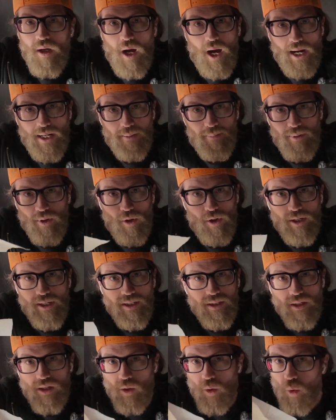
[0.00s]
I can blow on
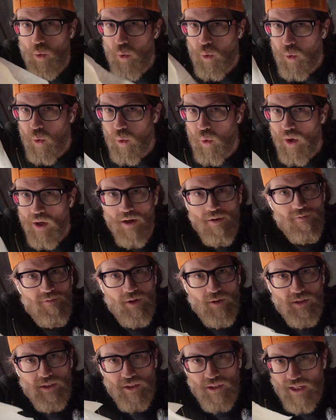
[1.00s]
it.
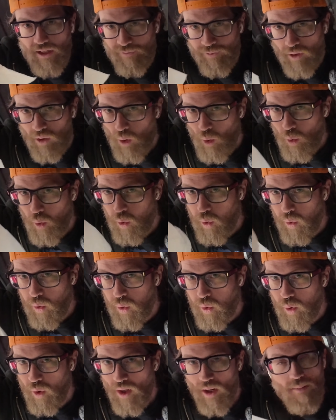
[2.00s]
Very little effort.
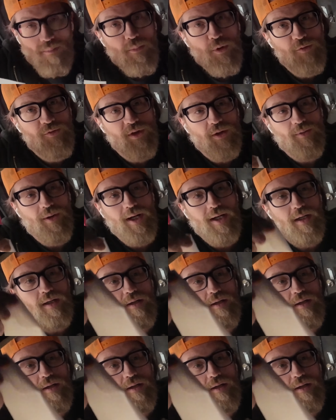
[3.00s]
Moves it, right?